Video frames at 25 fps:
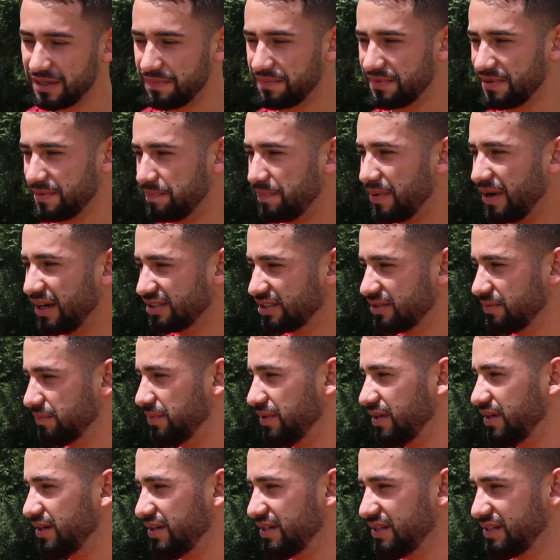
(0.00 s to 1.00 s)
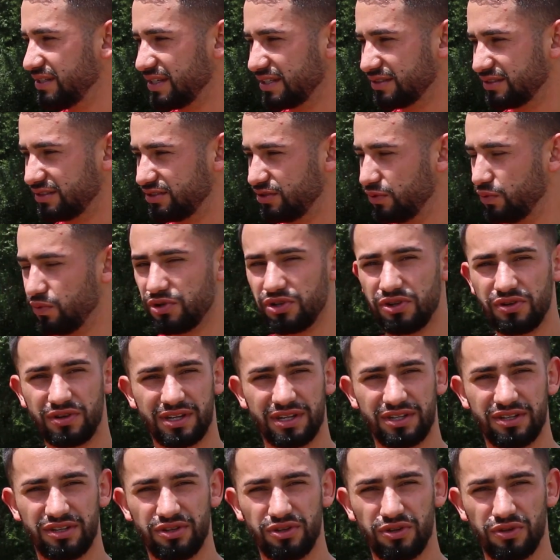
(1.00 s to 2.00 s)
up the possibilities as to what you
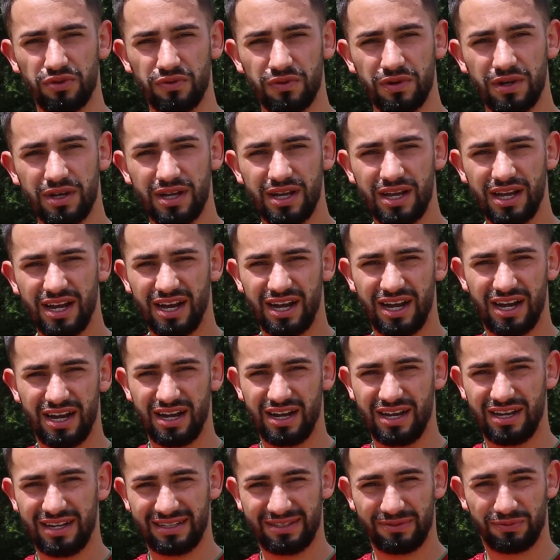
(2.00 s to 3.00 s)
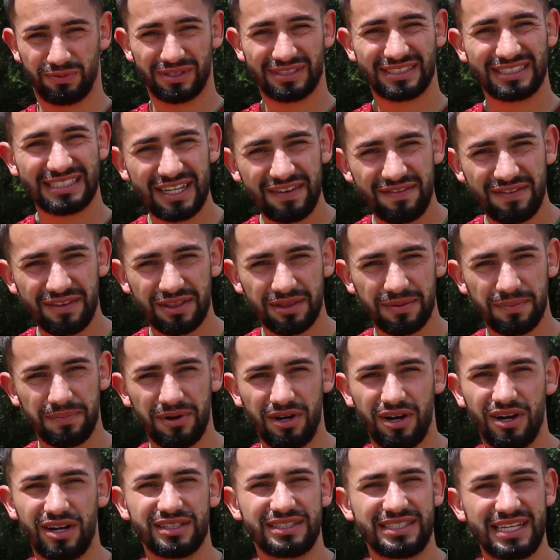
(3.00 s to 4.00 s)
can do receiving the
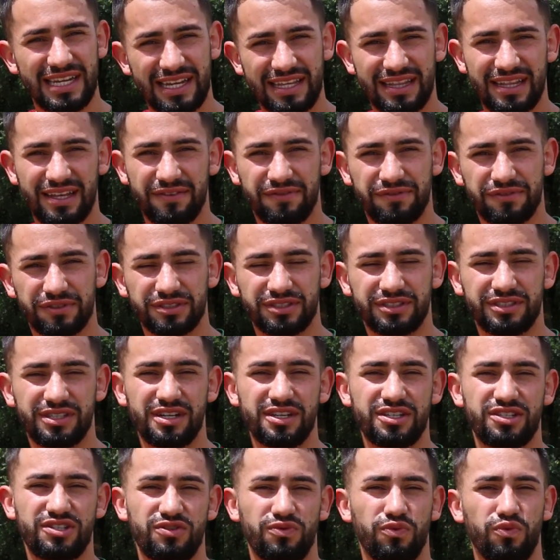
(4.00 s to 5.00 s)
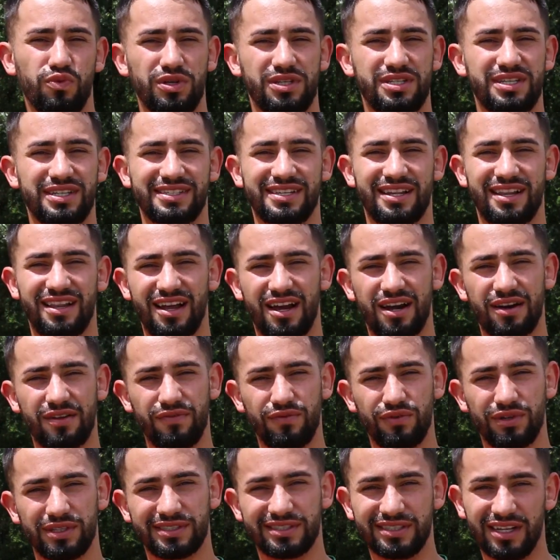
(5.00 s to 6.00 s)
ball and taking that first touch, which is a lot
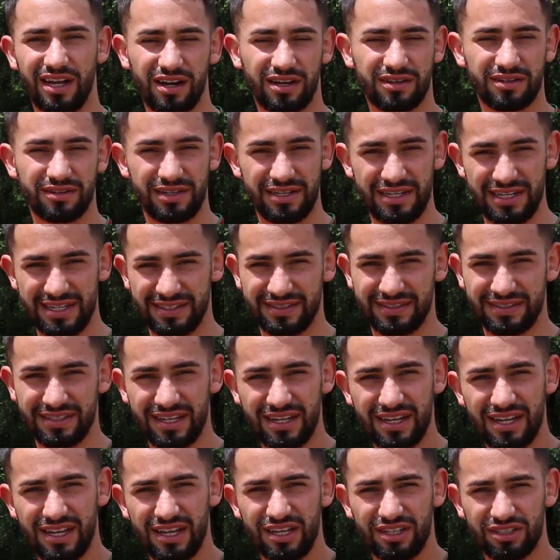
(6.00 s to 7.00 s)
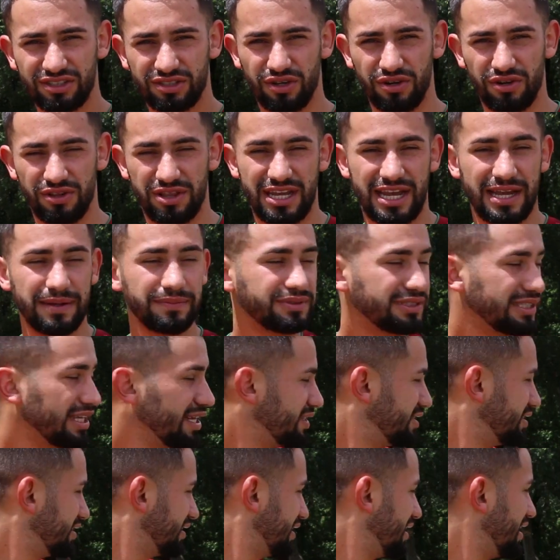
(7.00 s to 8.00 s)
of what soccer is. So the M
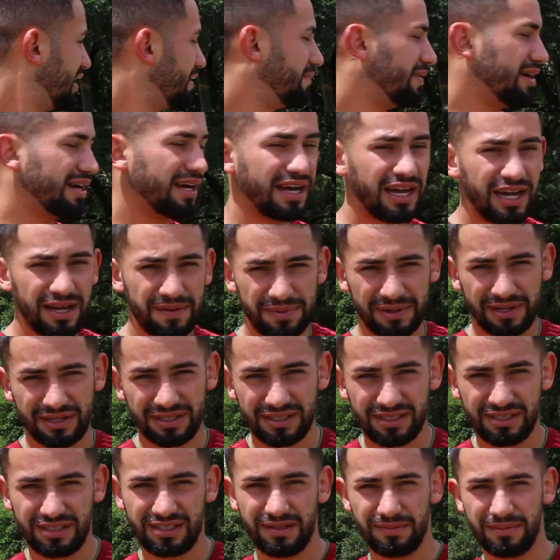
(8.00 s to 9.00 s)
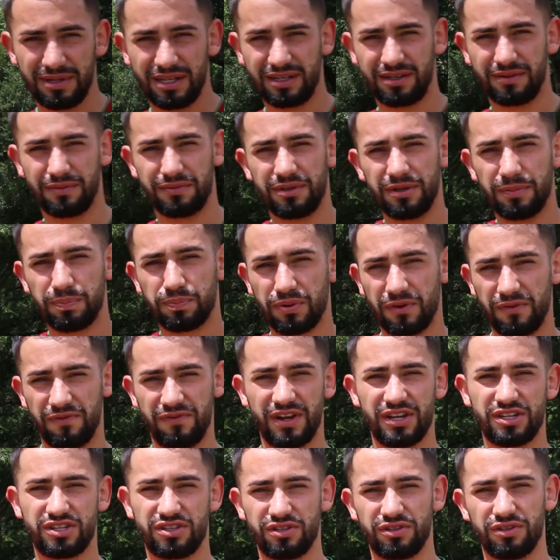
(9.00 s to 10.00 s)
Station caught my eye because it seemed like a real
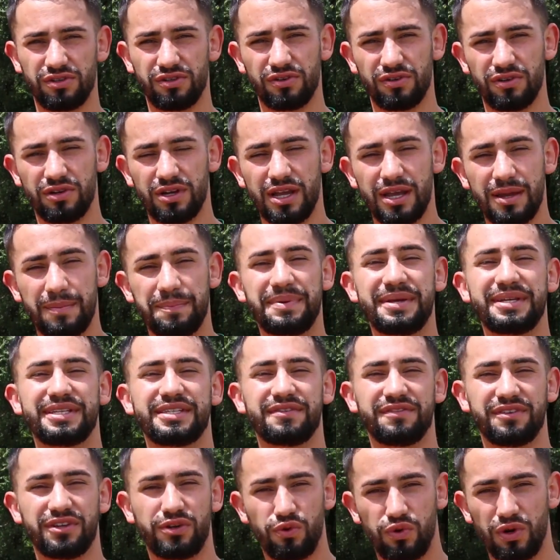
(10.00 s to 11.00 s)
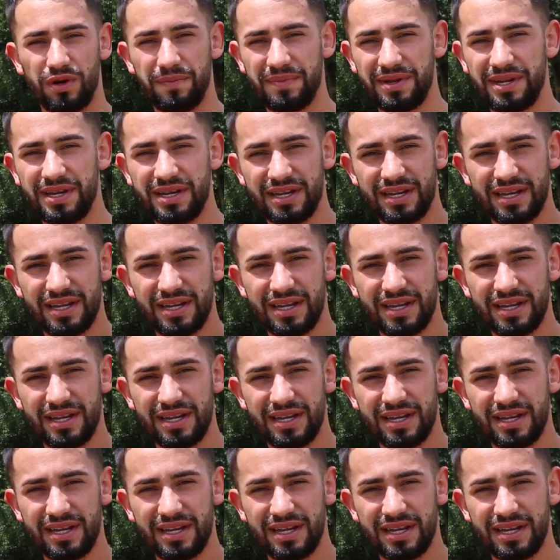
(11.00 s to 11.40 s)
professional piece of equipment,